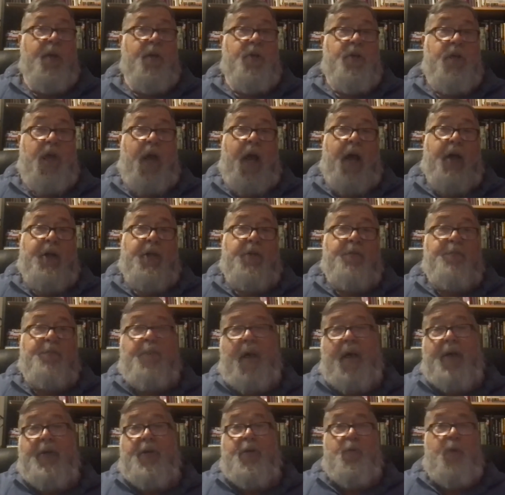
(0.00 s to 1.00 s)
Josh,
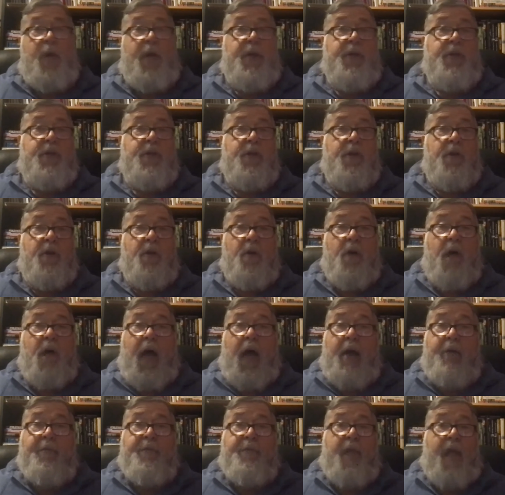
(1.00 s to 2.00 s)
best race to your
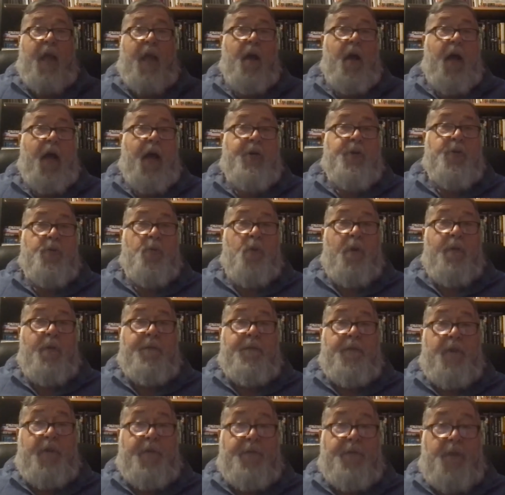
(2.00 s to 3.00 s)
life. That last
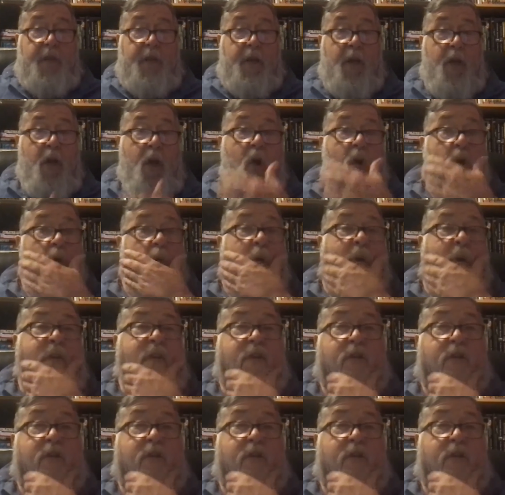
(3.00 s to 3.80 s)
150 was